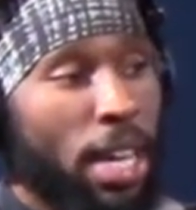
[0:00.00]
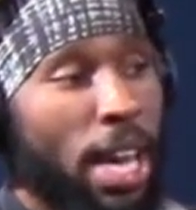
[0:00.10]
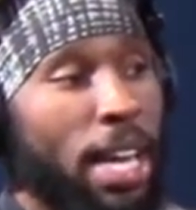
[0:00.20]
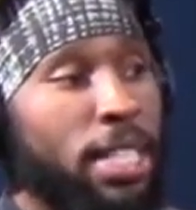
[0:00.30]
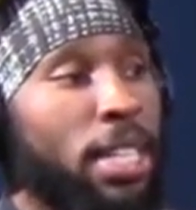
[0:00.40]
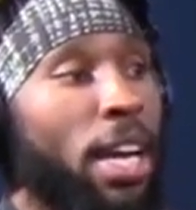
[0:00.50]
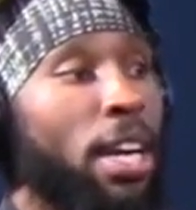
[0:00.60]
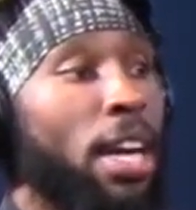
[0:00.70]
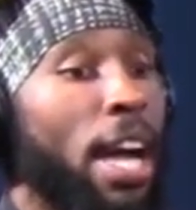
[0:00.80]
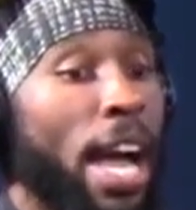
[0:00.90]
as in like
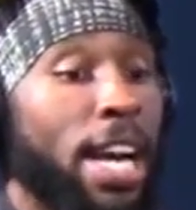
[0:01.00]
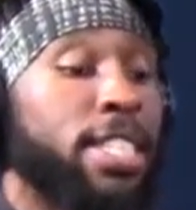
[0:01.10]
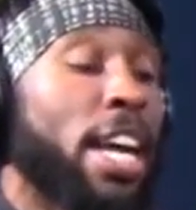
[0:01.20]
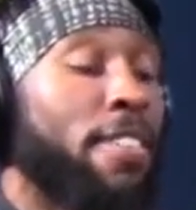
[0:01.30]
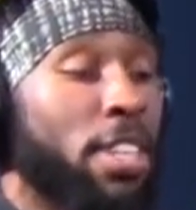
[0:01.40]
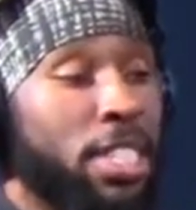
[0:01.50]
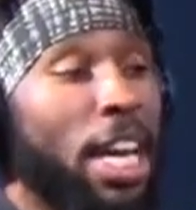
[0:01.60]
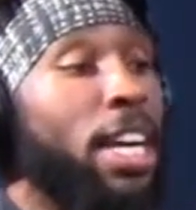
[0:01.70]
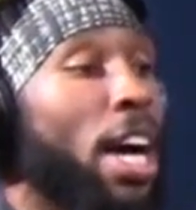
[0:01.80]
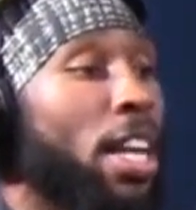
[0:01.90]
actually having a
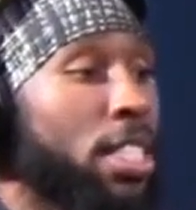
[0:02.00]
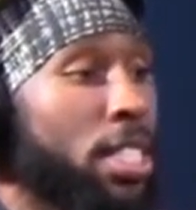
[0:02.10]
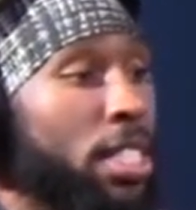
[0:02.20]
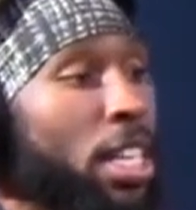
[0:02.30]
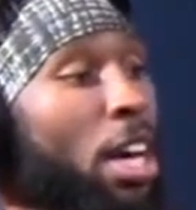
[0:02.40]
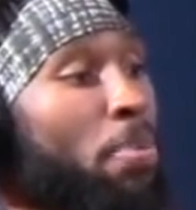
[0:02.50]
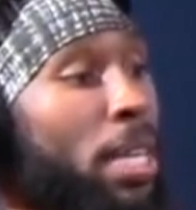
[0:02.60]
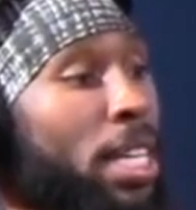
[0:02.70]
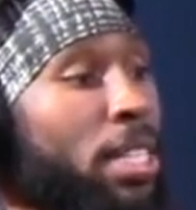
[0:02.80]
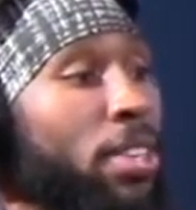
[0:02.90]
psychologist come
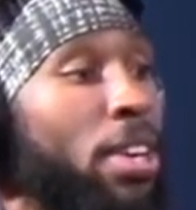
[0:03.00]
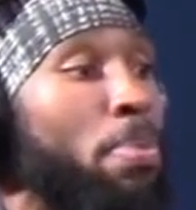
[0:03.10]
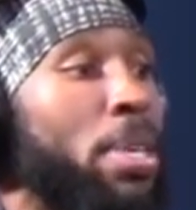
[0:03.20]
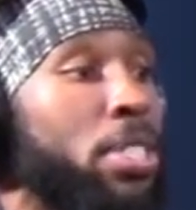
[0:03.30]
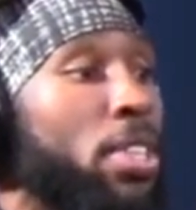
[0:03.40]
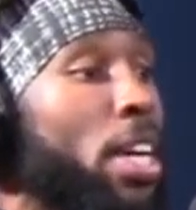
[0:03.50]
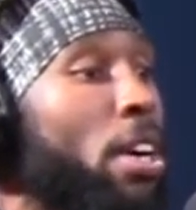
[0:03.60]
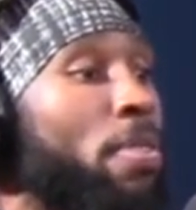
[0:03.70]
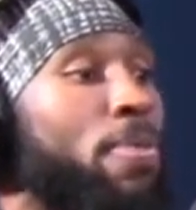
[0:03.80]
in or a mental health